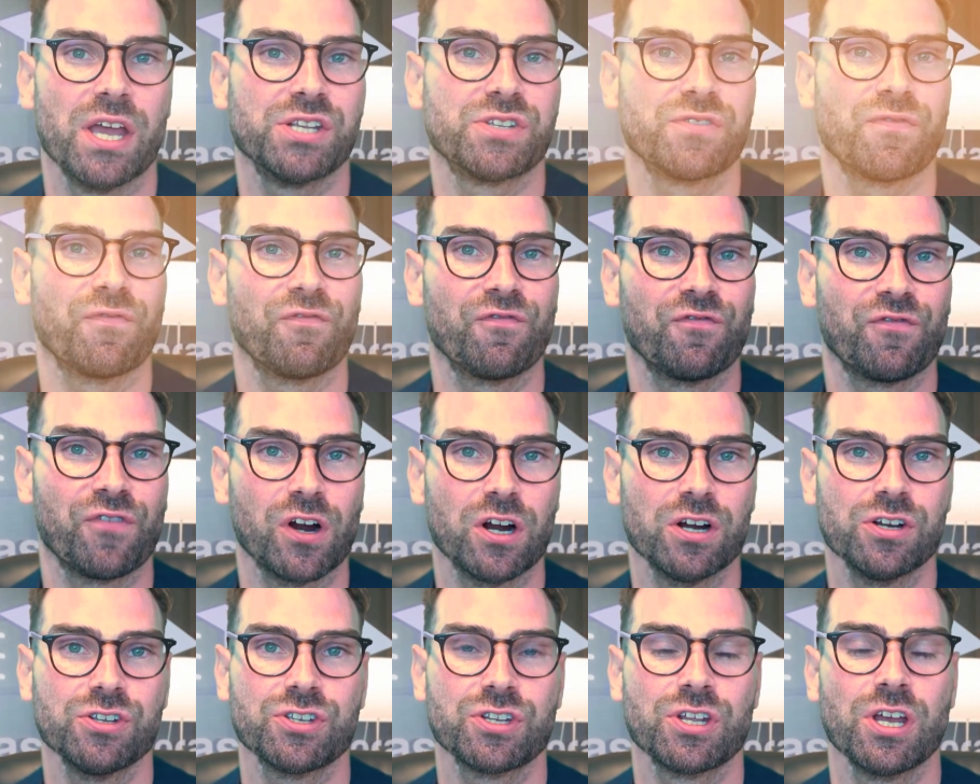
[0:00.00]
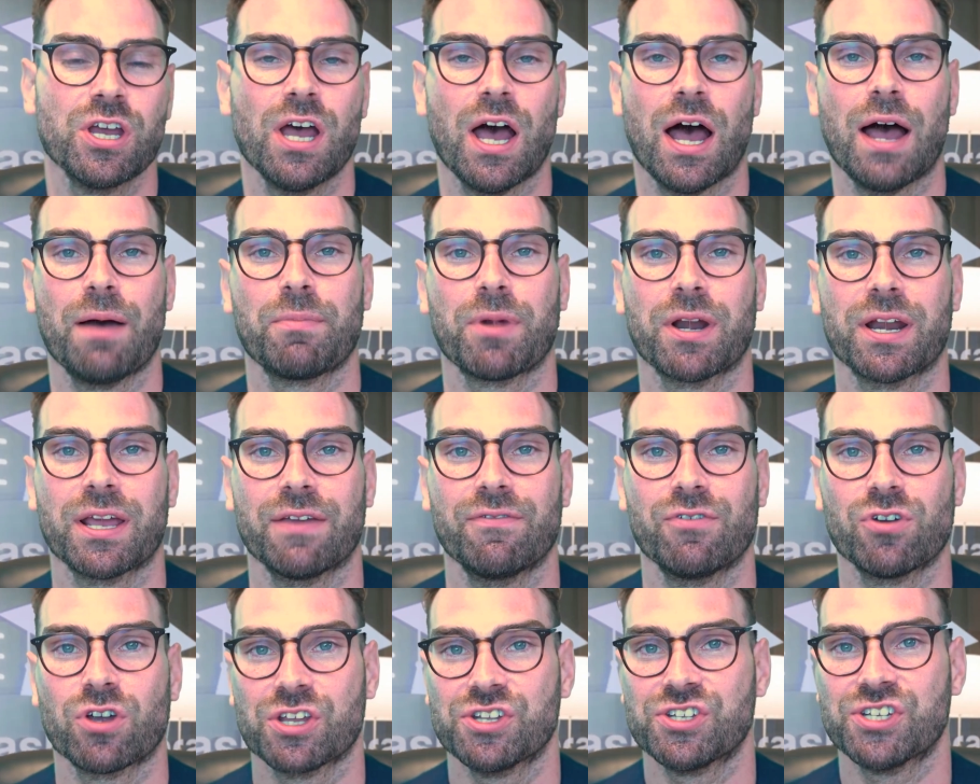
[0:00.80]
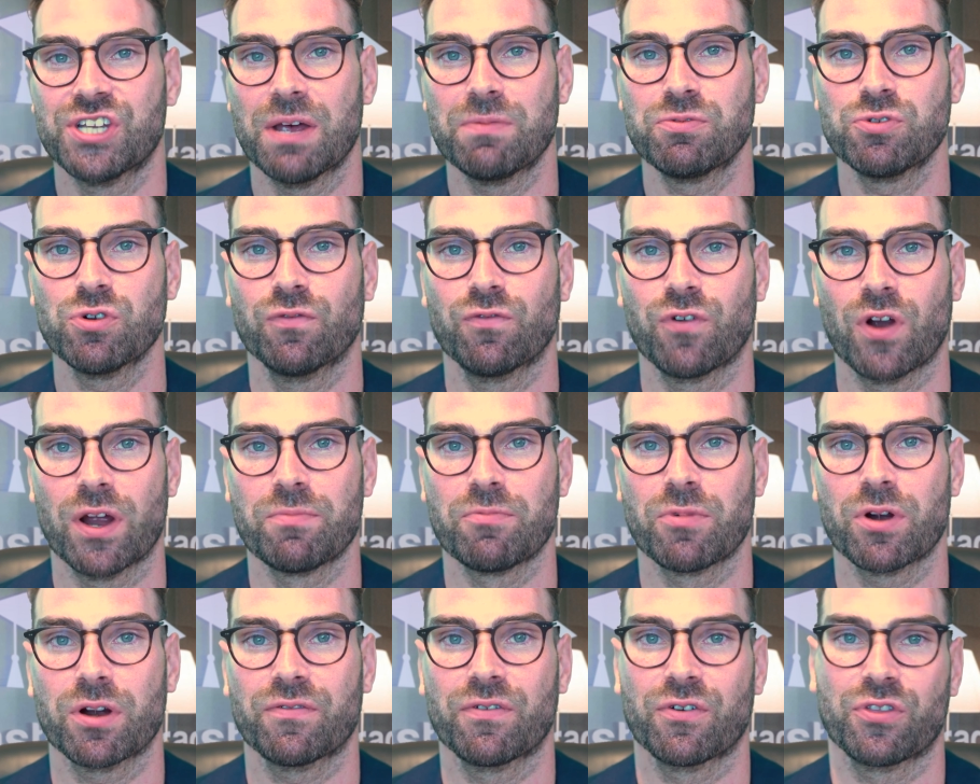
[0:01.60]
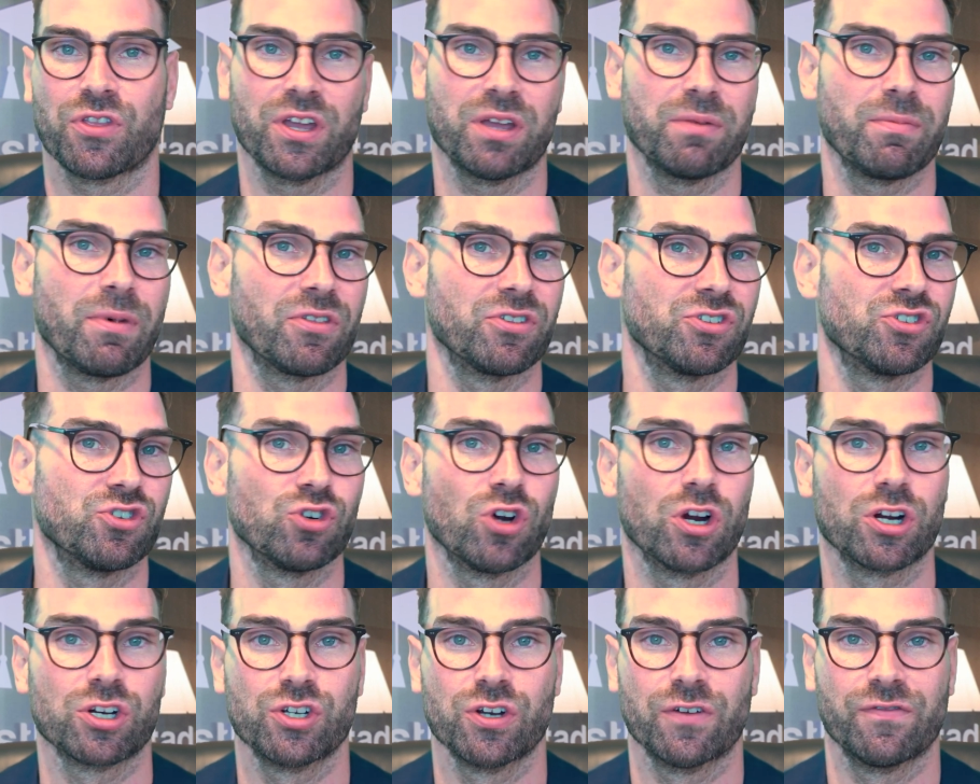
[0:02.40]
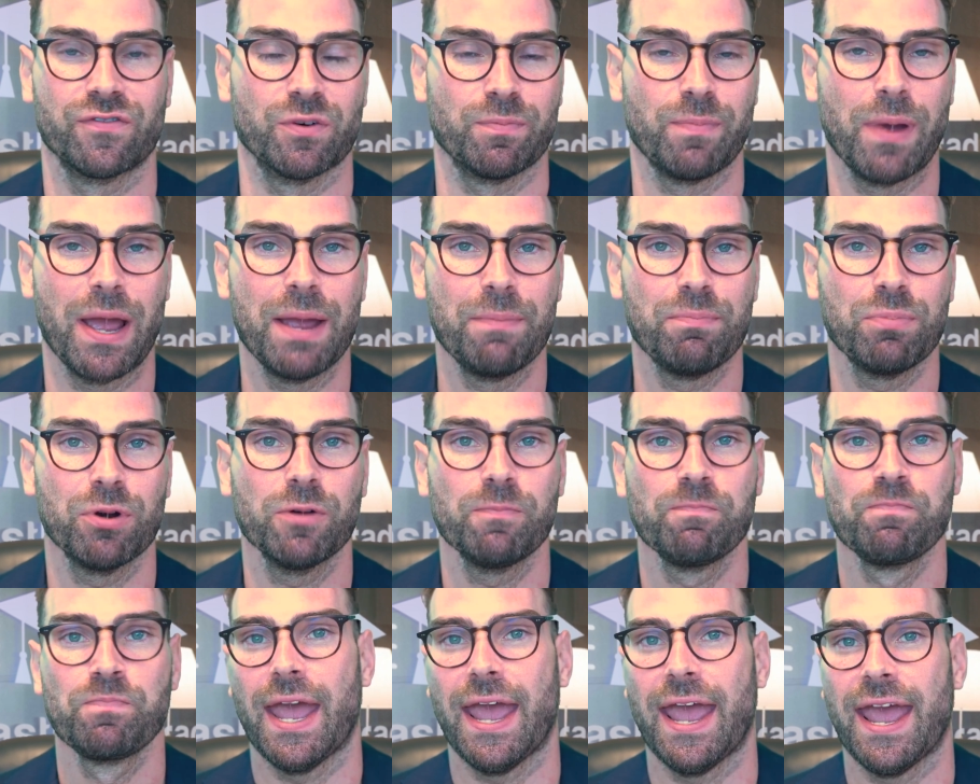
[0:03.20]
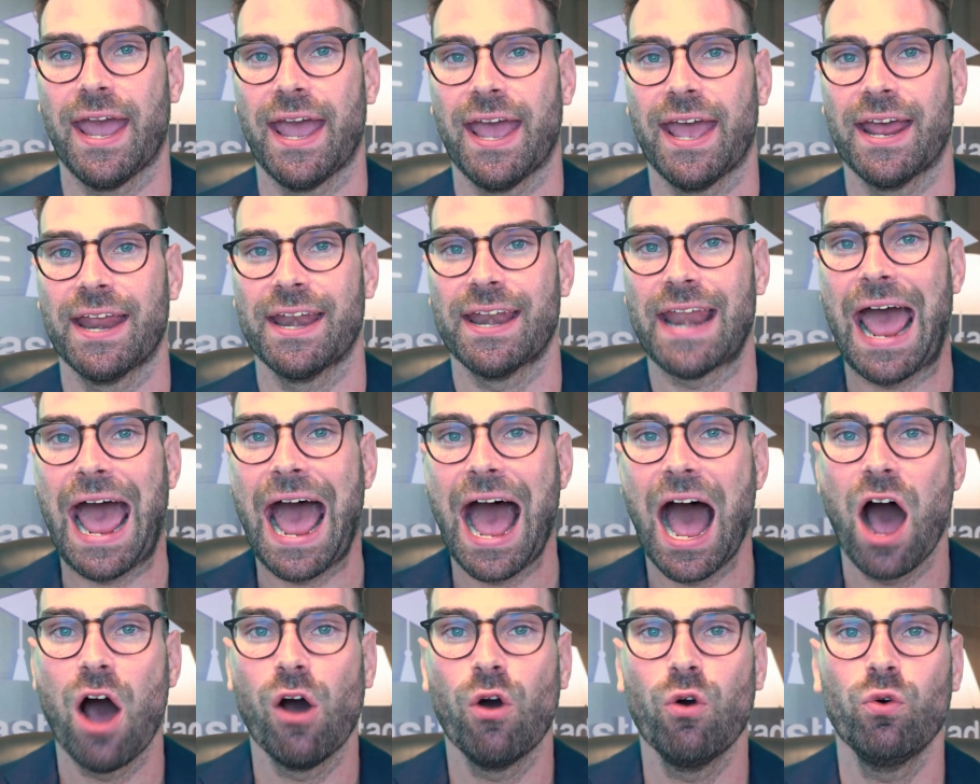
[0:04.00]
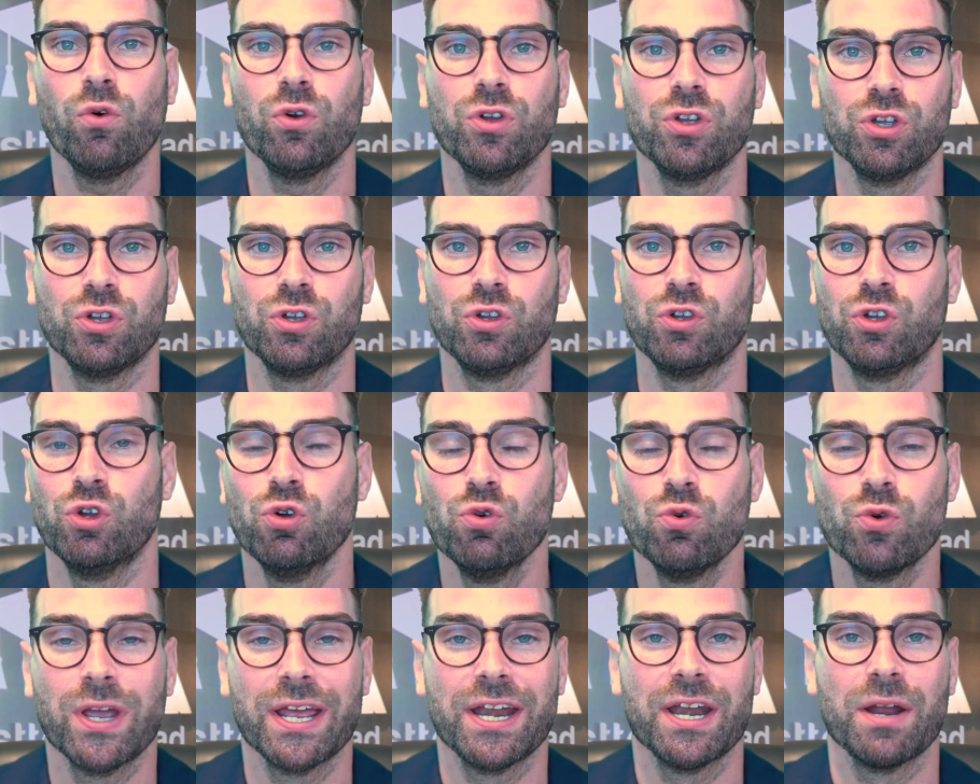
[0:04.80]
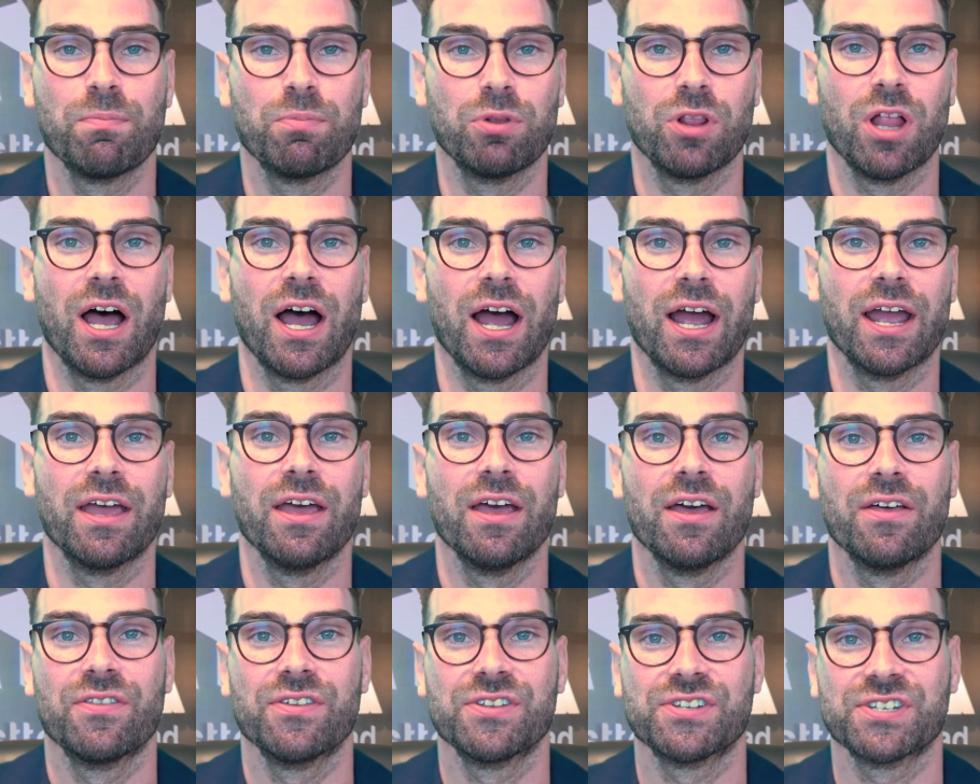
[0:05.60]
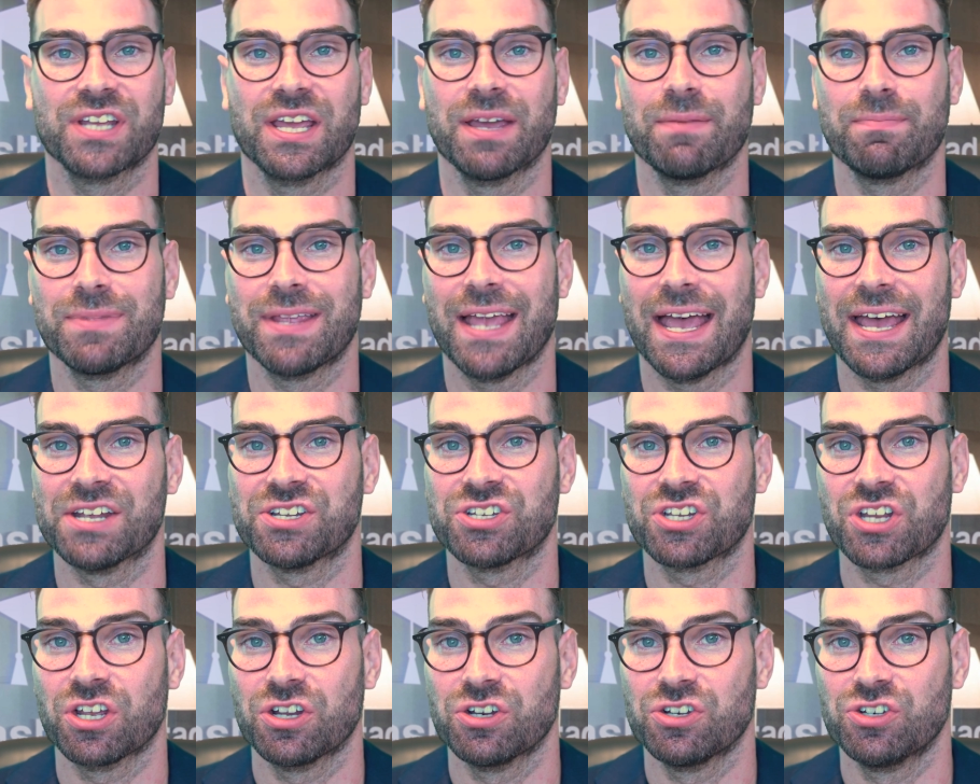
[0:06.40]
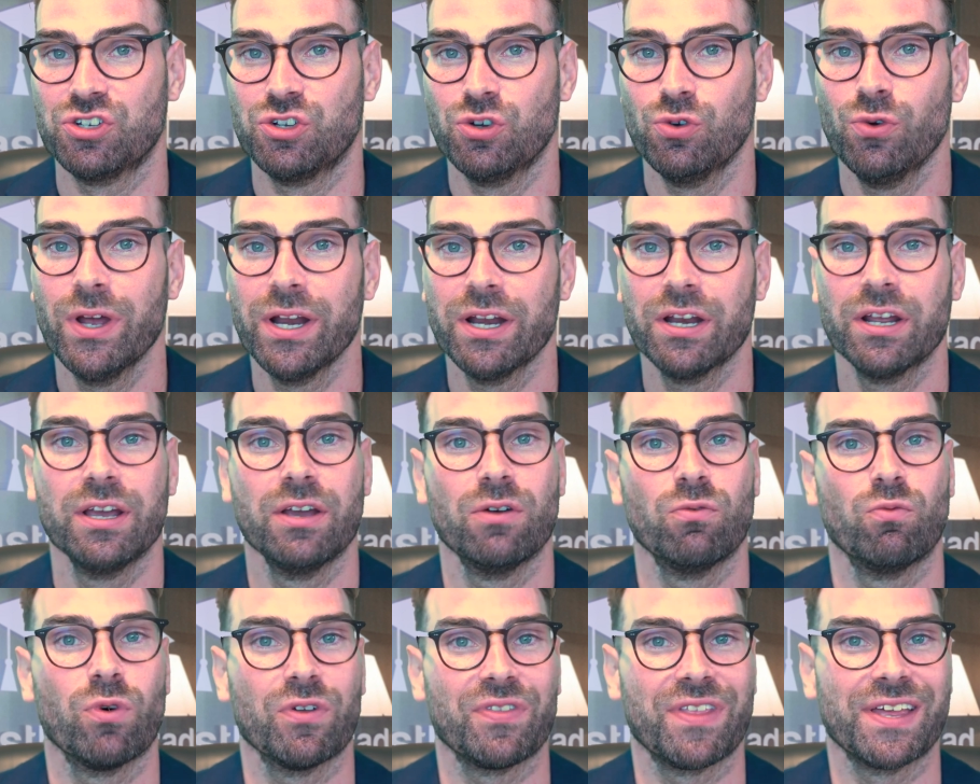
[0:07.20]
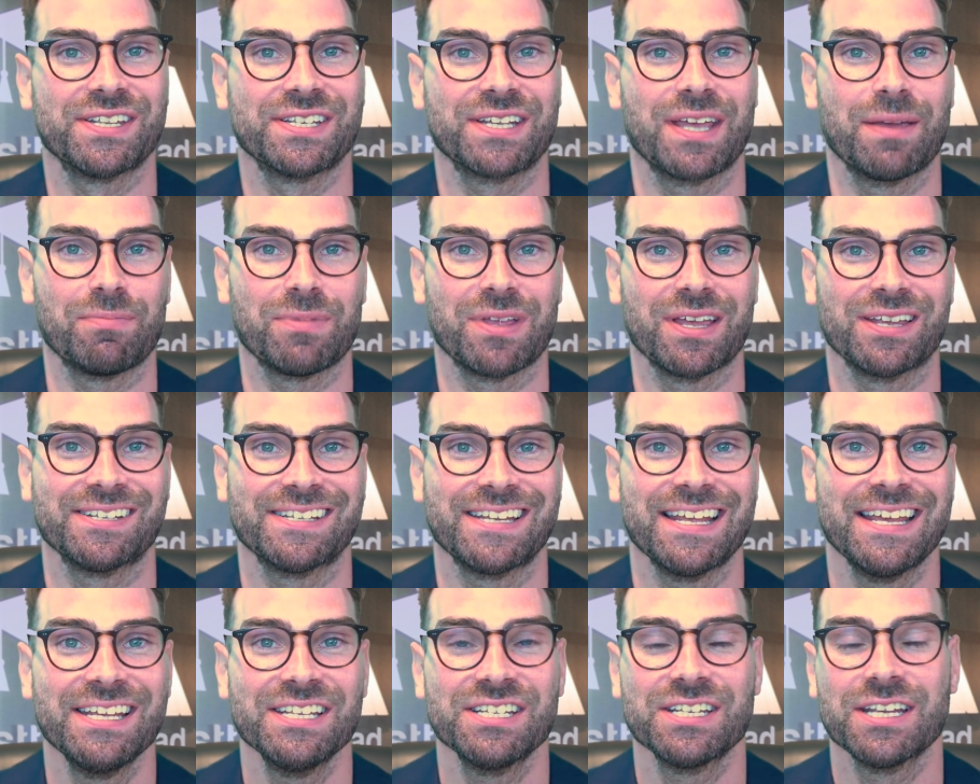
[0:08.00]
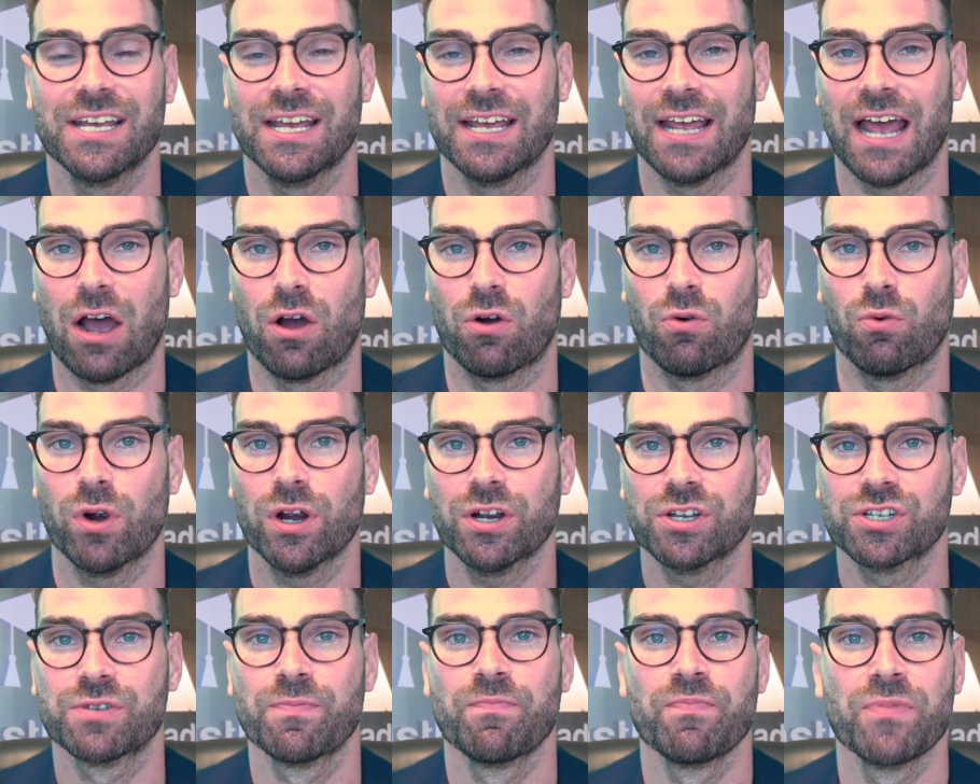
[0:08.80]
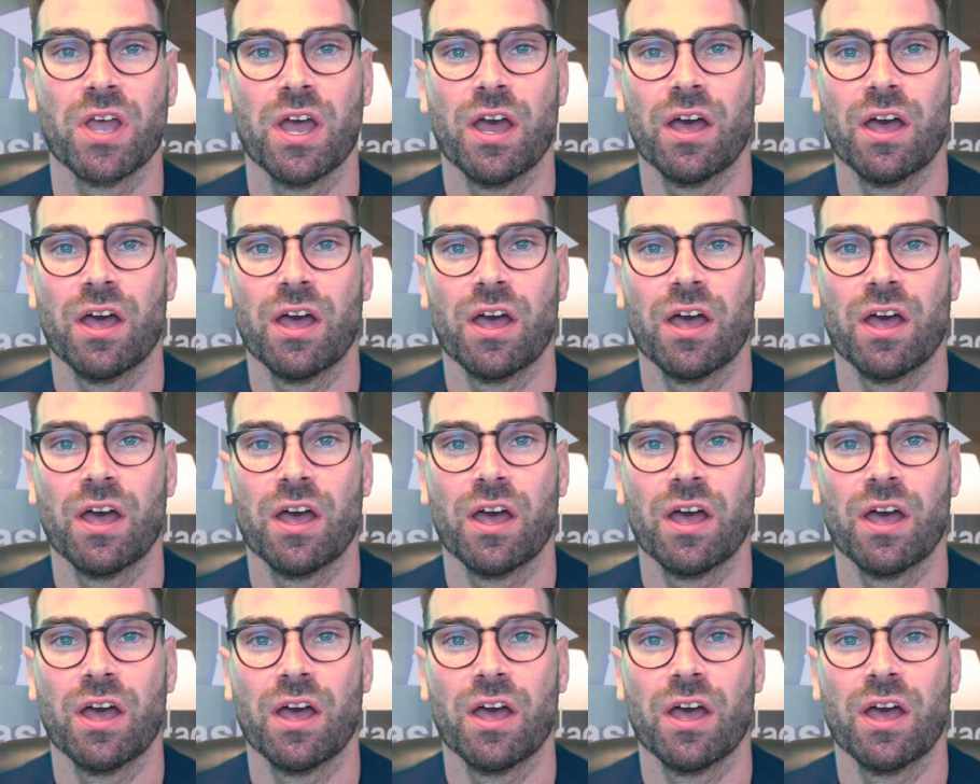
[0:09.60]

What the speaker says: is first, I'm gonna give you a conceptual framework for thinking about the structure of your paper and how you can apply the skip test to it, what that skip test is, how it works.